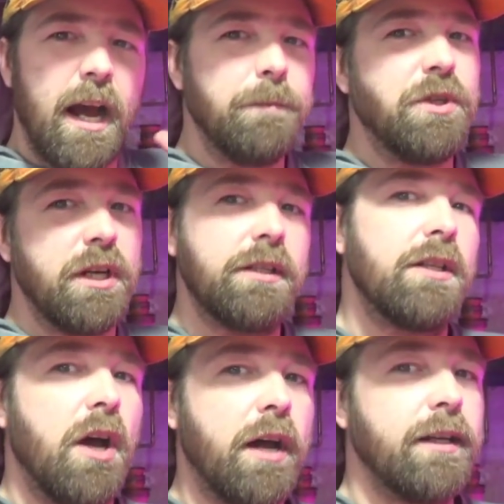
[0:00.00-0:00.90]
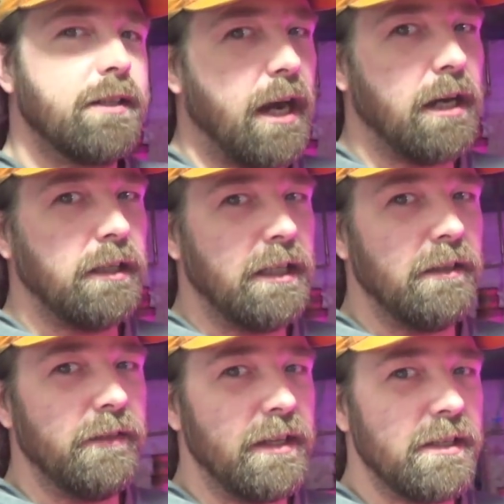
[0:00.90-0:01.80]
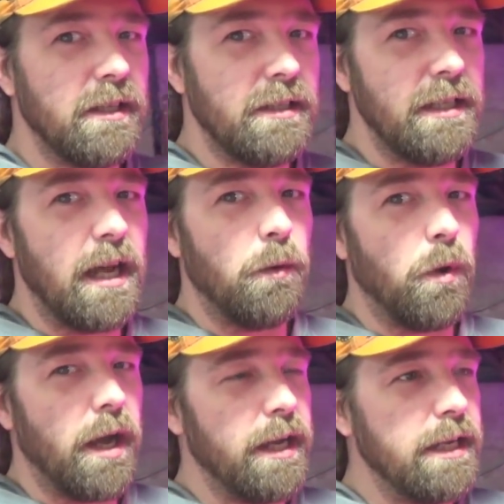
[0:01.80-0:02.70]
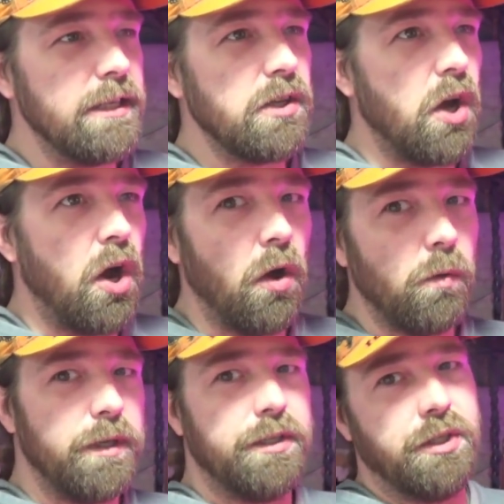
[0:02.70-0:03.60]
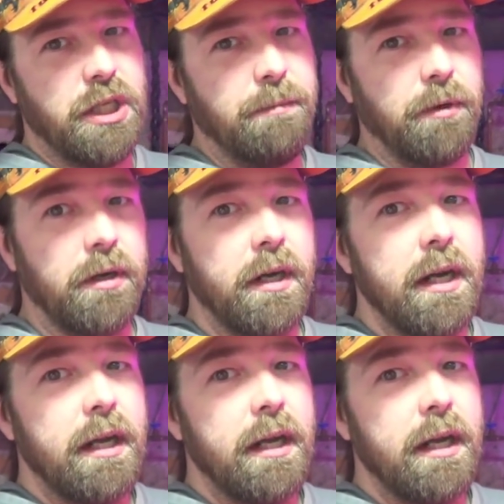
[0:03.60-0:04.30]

I'm just not entirely convinced that DIY is always cheaper.